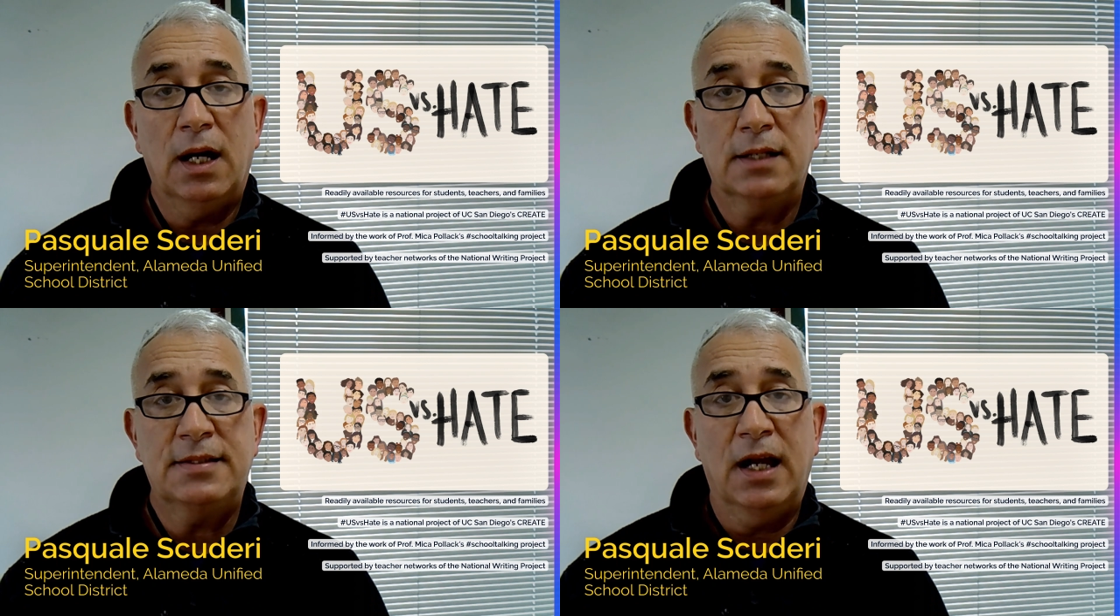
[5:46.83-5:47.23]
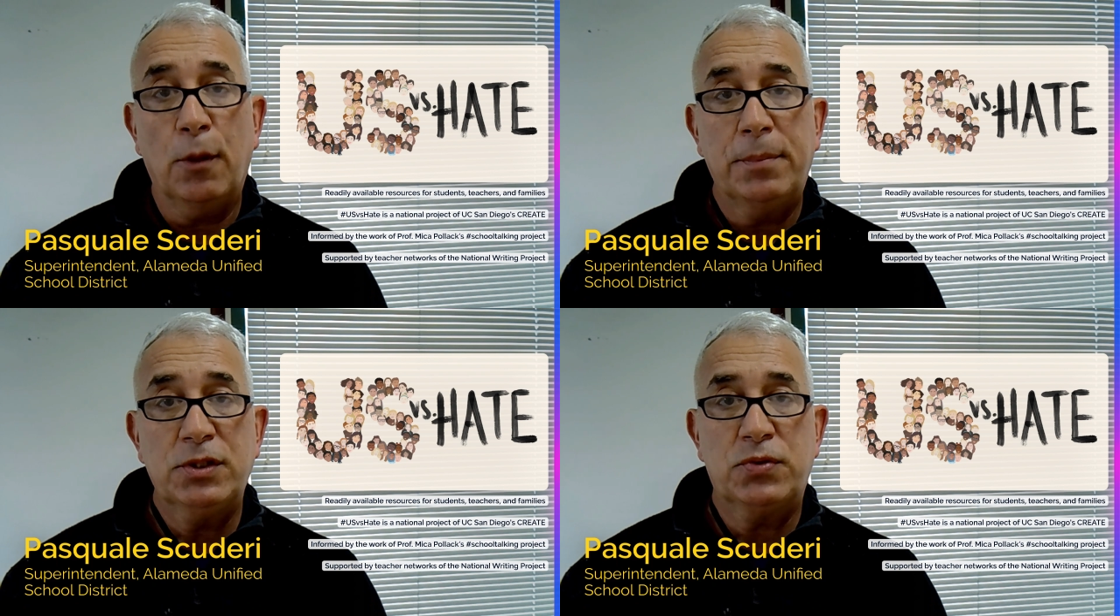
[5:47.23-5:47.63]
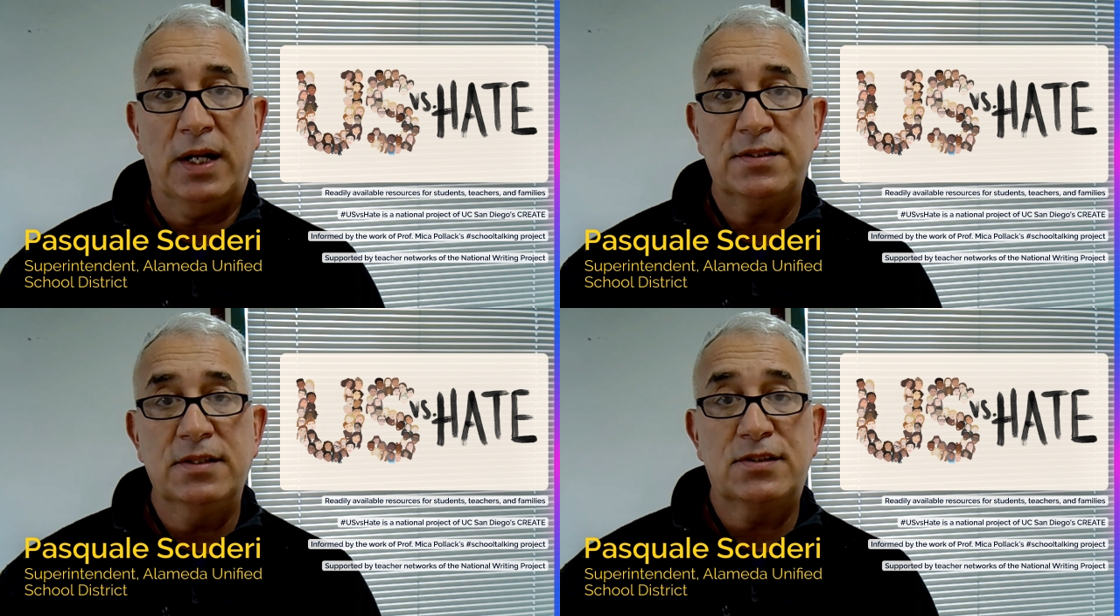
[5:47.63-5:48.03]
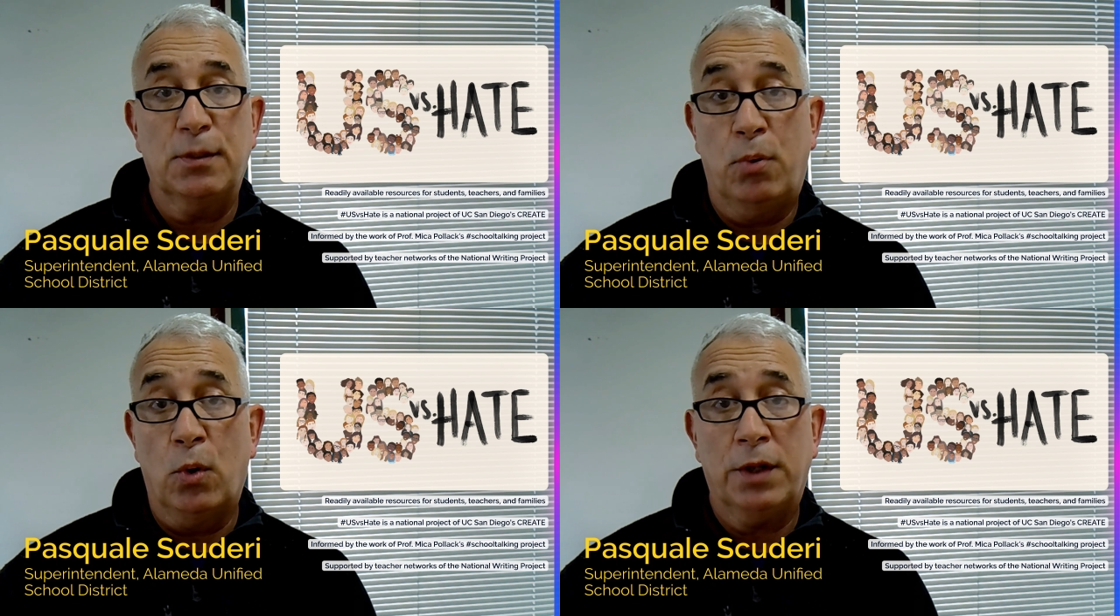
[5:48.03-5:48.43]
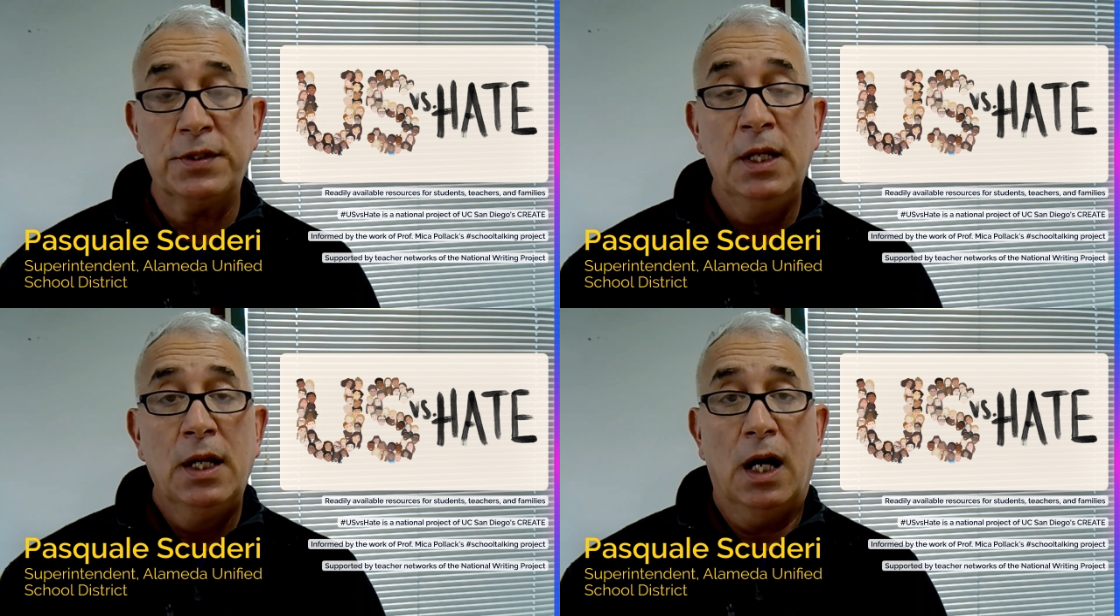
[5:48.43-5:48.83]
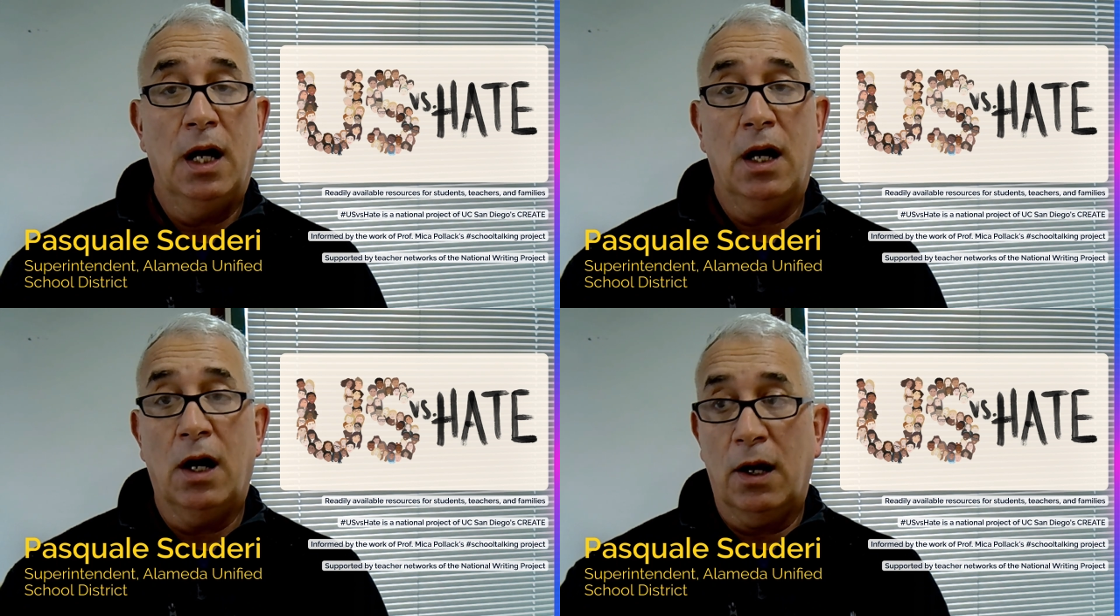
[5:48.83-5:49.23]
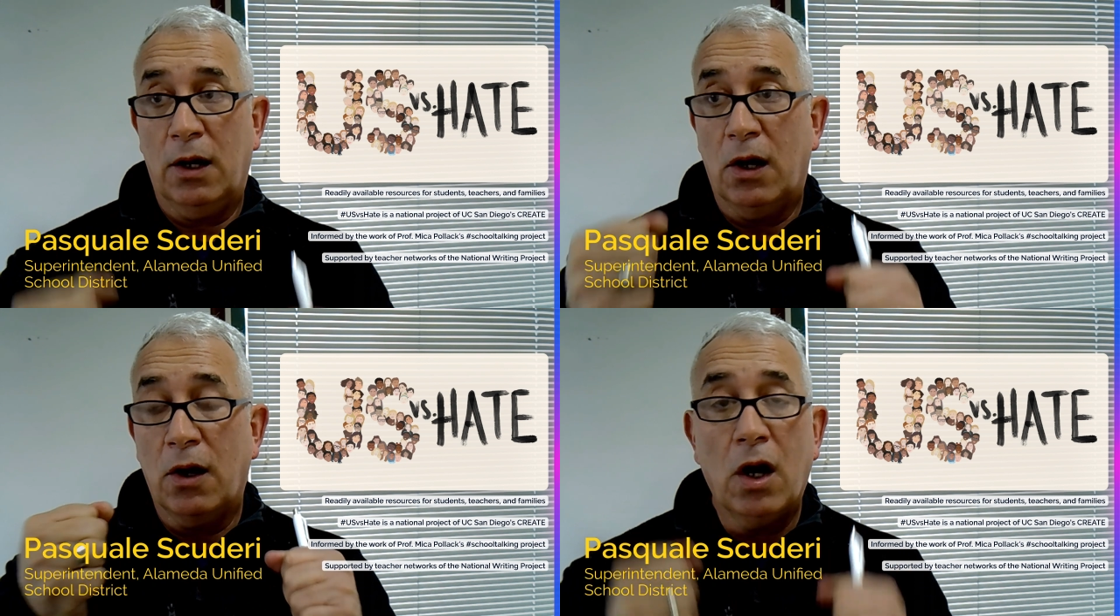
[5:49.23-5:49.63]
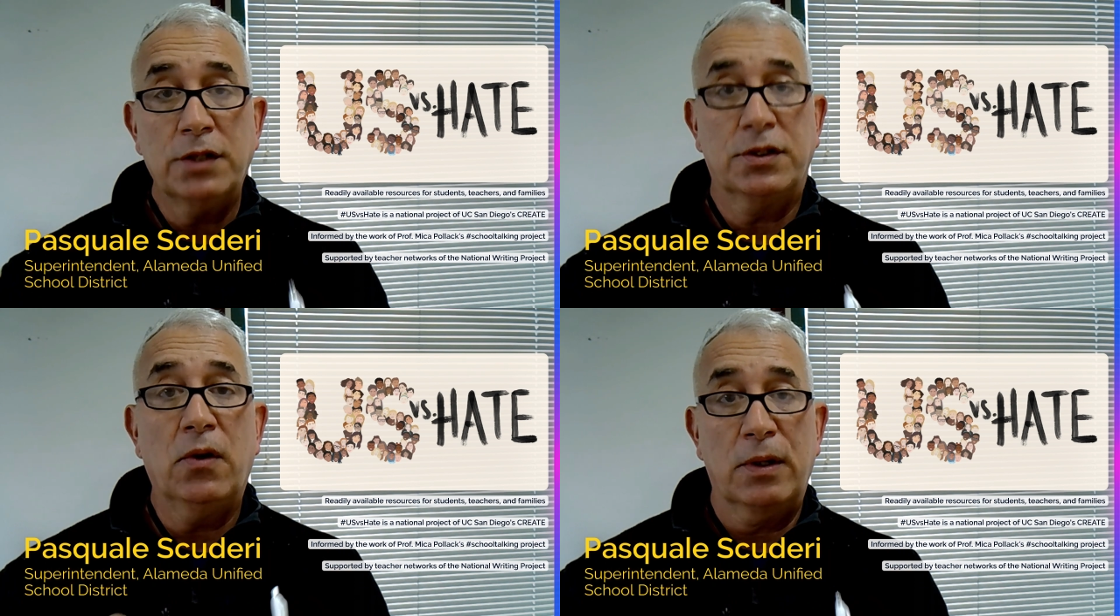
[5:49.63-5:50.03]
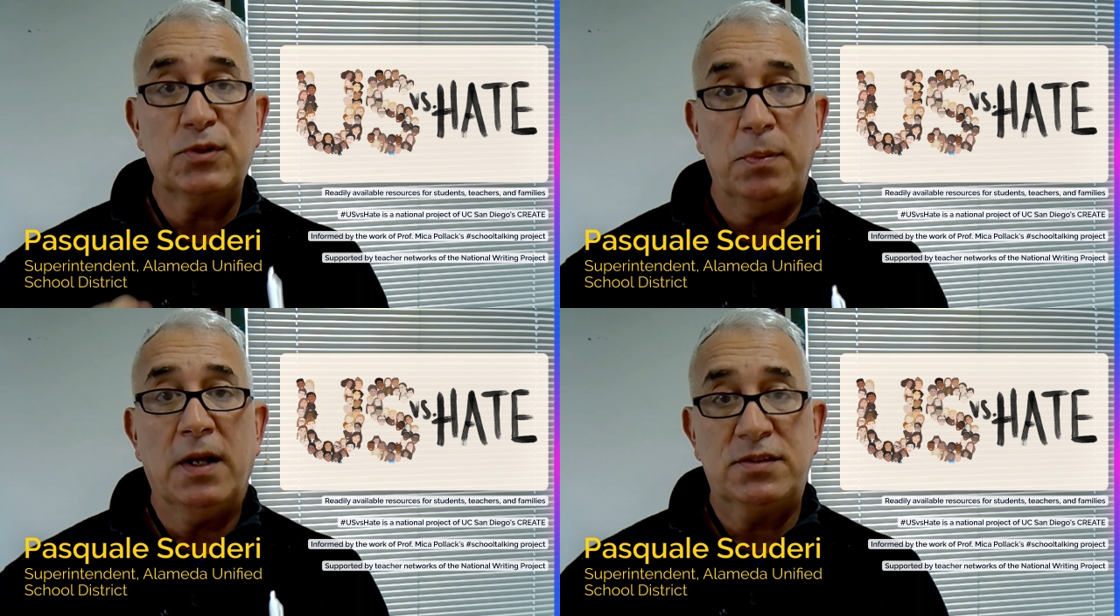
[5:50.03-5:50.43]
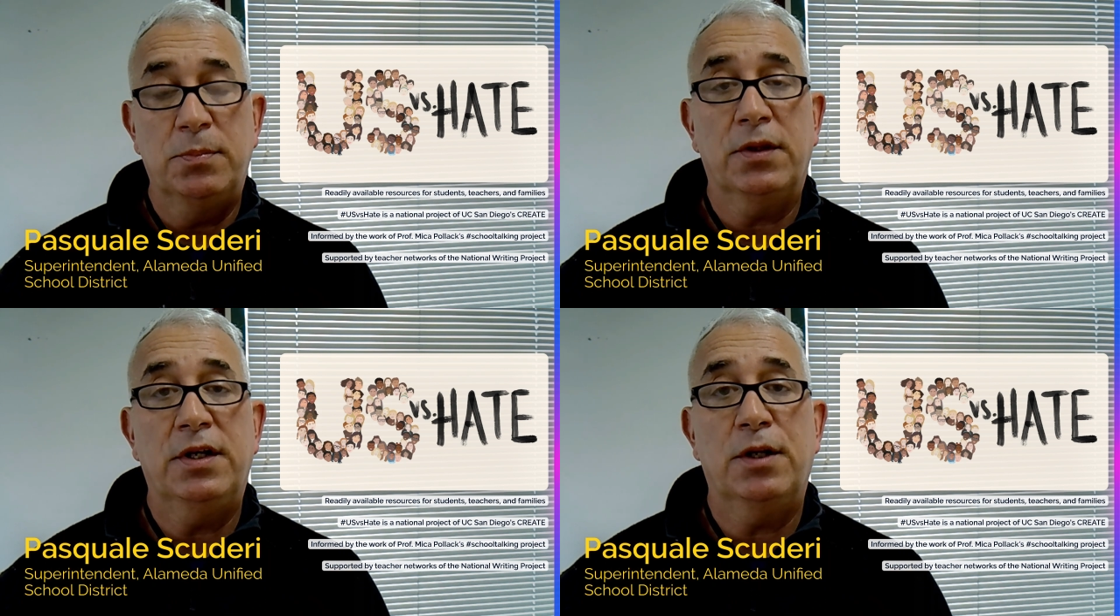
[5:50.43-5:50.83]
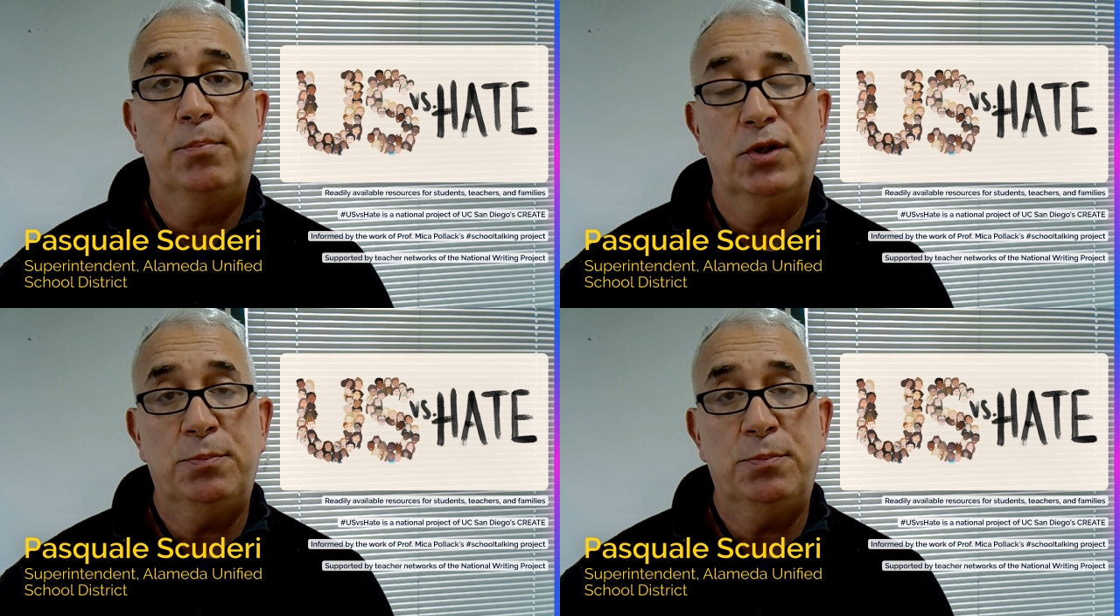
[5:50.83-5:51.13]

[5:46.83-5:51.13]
to help address and support our ongoing responsibility to push